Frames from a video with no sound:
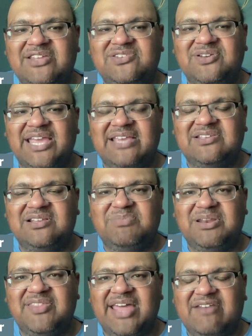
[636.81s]
So he has a little
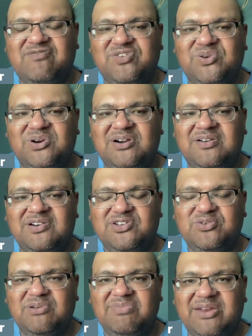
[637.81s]
bit of that floor
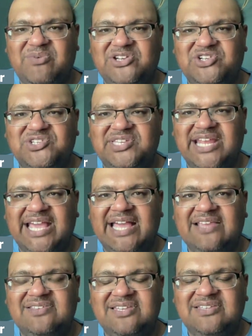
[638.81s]
to him that Richardson has.